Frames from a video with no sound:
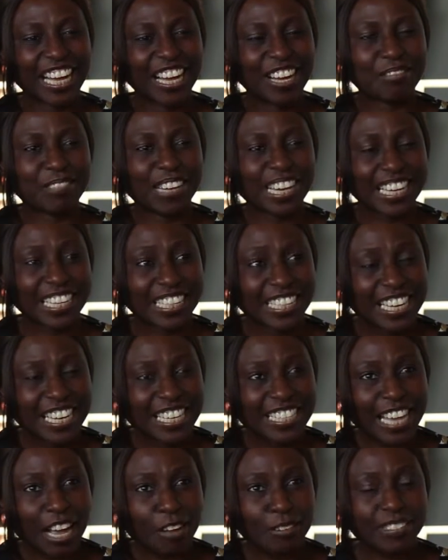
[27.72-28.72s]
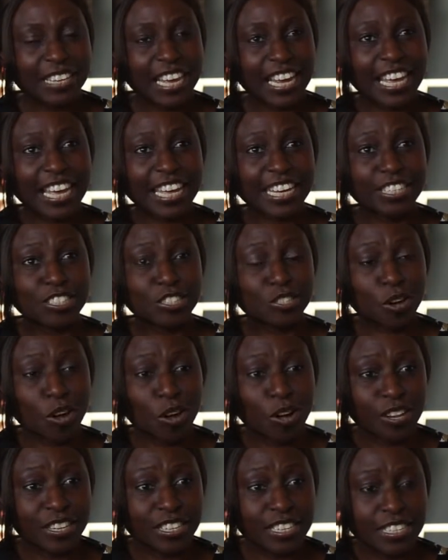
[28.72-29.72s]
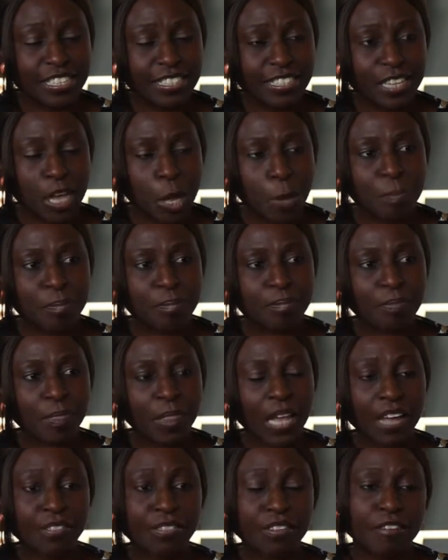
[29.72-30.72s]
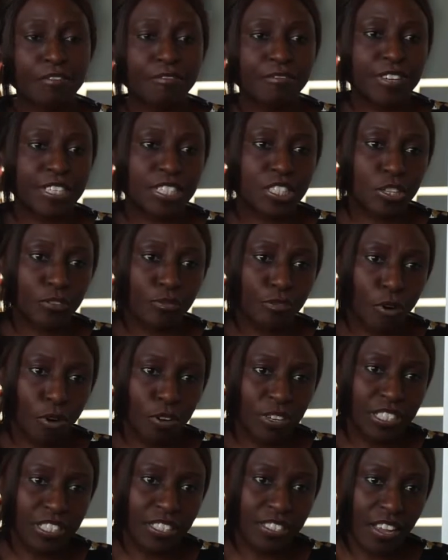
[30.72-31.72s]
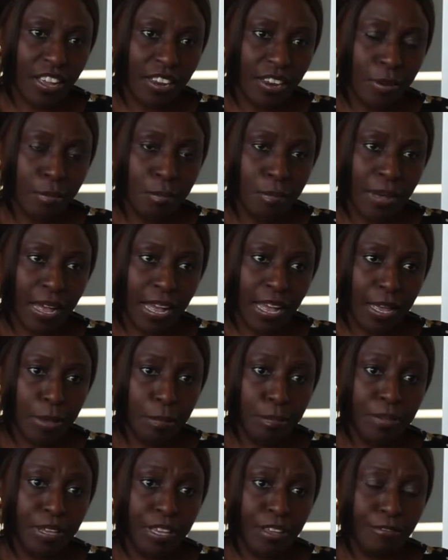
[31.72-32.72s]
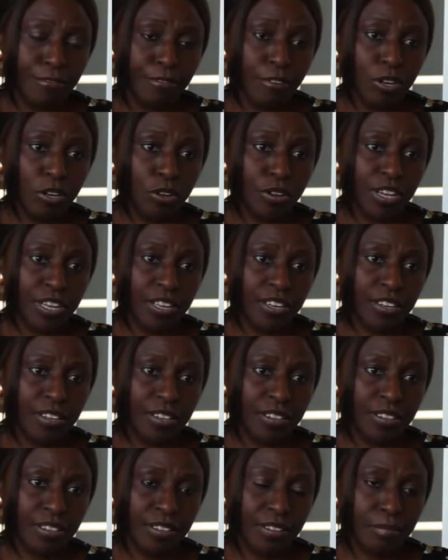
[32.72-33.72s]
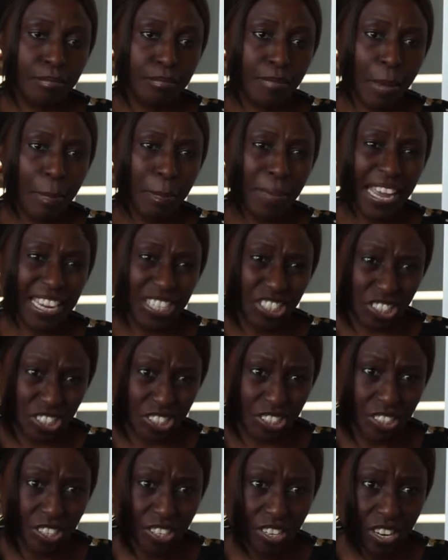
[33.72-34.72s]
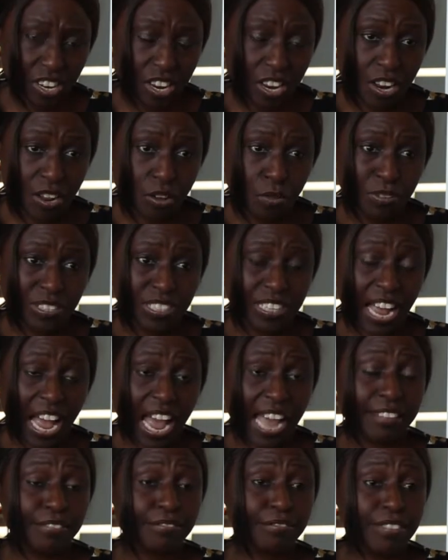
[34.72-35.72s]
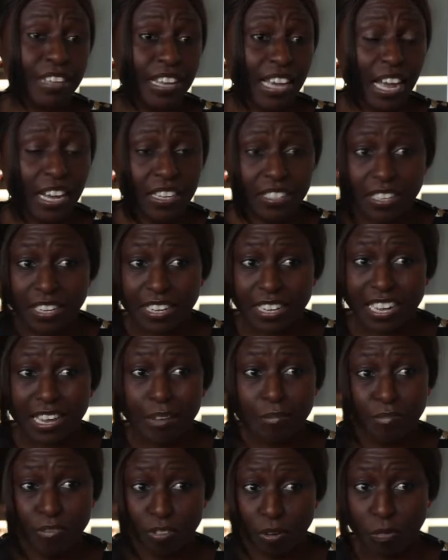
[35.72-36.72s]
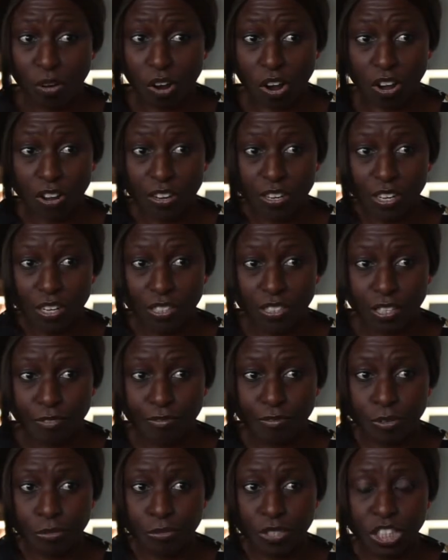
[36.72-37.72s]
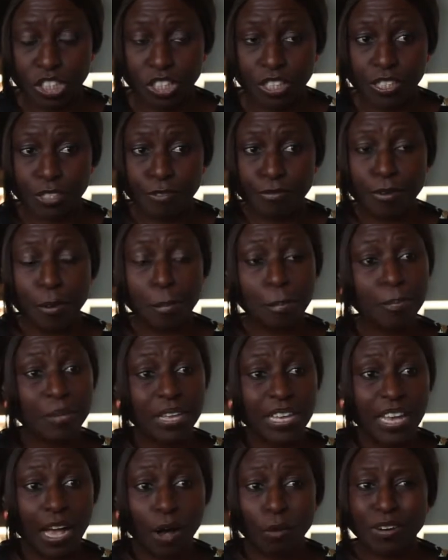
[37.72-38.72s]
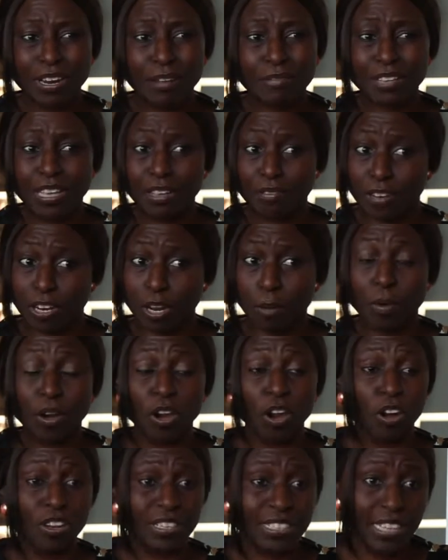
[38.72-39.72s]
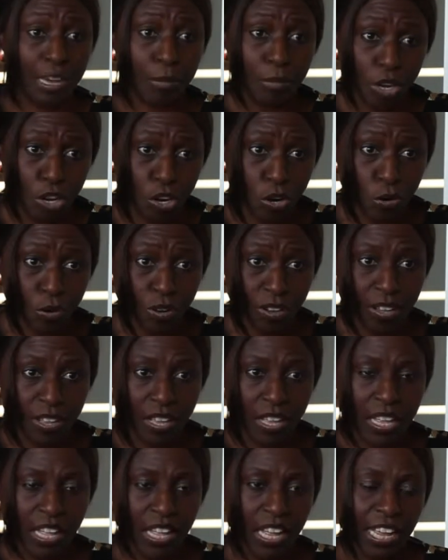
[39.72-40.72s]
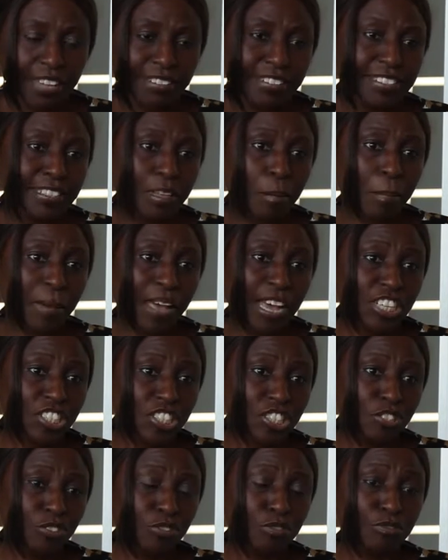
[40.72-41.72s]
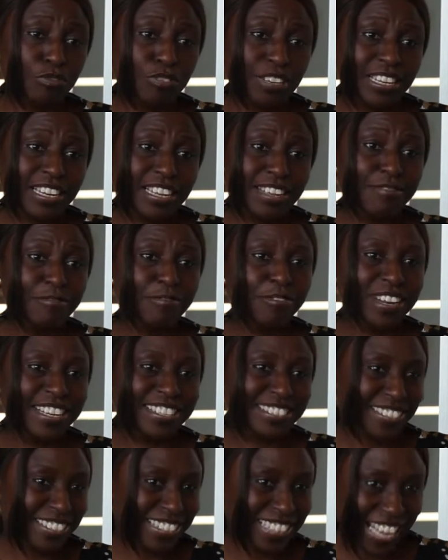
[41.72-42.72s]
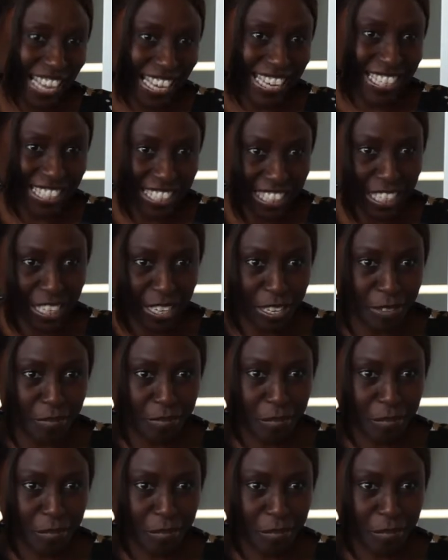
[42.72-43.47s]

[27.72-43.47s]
Oh my goodness, how did I get into all these? I think first of all, it started by me following my passion, which I think actually came from God, because if it were just from me, I would have given up a long time ago. I think the passion to really influence society